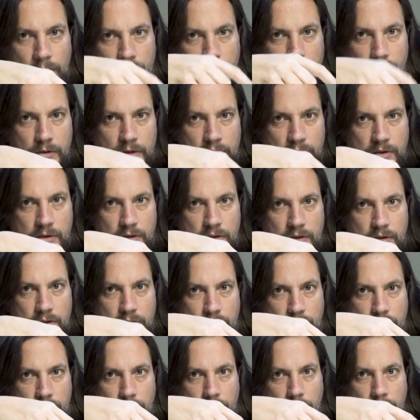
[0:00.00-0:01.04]
as soon as this
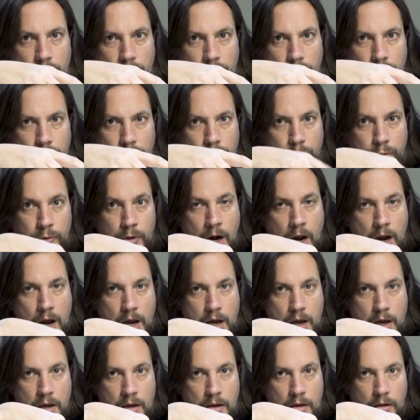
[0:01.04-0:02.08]
is
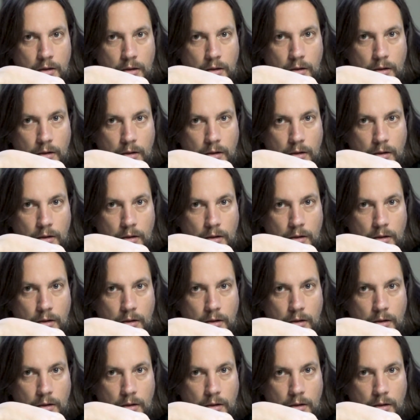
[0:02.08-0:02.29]
dry,